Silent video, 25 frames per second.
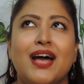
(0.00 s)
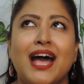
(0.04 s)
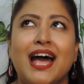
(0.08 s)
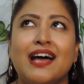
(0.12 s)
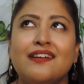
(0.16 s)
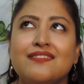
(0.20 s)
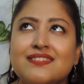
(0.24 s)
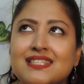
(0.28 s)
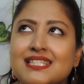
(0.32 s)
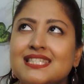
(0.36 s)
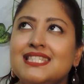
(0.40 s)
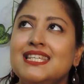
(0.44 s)

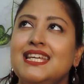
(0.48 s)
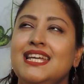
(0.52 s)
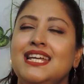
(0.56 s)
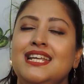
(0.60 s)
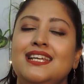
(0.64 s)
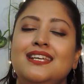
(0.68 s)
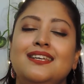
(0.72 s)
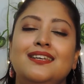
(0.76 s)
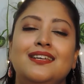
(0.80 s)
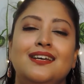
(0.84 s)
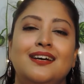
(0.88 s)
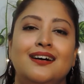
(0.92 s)
have
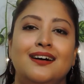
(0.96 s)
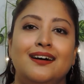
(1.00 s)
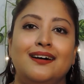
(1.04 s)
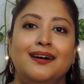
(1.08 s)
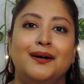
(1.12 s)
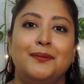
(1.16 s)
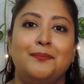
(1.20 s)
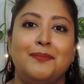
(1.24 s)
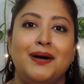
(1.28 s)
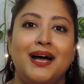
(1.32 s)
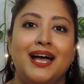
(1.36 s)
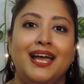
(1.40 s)
seen
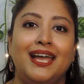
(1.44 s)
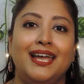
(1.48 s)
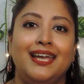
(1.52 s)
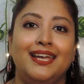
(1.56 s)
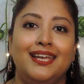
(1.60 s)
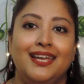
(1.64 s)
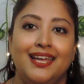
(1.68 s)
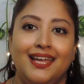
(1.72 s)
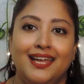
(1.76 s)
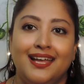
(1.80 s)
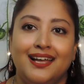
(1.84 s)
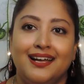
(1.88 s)

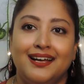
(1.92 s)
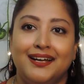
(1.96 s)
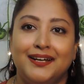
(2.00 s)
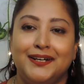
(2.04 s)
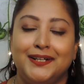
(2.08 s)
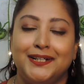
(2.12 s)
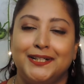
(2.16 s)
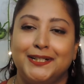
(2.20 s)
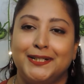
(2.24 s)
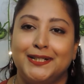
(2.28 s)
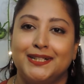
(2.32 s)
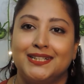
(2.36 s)
my
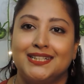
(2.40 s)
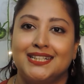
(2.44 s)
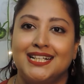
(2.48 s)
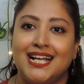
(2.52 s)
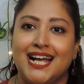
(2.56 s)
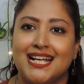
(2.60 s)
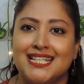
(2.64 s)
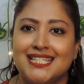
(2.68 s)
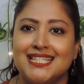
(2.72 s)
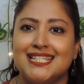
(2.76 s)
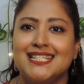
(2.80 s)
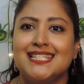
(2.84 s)

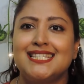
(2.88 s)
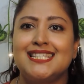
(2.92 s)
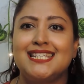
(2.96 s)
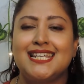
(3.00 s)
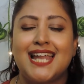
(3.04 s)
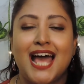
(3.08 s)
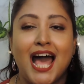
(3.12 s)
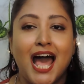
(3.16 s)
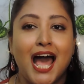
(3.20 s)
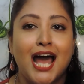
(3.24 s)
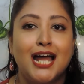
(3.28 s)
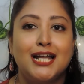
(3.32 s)
cousins
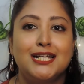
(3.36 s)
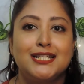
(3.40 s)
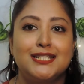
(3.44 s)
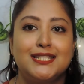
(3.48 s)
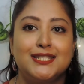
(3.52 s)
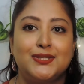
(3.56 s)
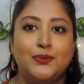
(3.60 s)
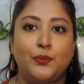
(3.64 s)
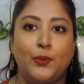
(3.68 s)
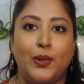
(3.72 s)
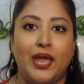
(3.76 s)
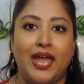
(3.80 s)
and
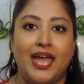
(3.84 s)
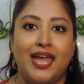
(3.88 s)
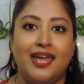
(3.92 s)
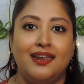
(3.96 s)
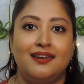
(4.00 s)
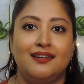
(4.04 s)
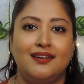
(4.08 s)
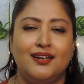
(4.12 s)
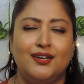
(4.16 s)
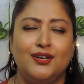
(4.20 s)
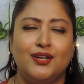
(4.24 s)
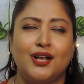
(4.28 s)
aunts
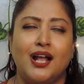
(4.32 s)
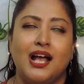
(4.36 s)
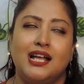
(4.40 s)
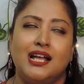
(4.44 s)
wear,